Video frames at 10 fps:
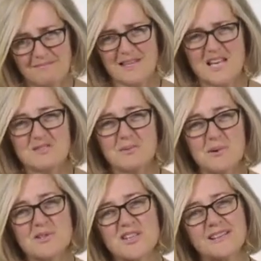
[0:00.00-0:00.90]
Thanks for
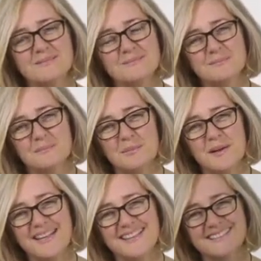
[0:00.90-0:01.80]
watching.
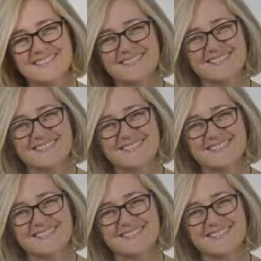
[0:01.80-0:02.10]
Bye-bye.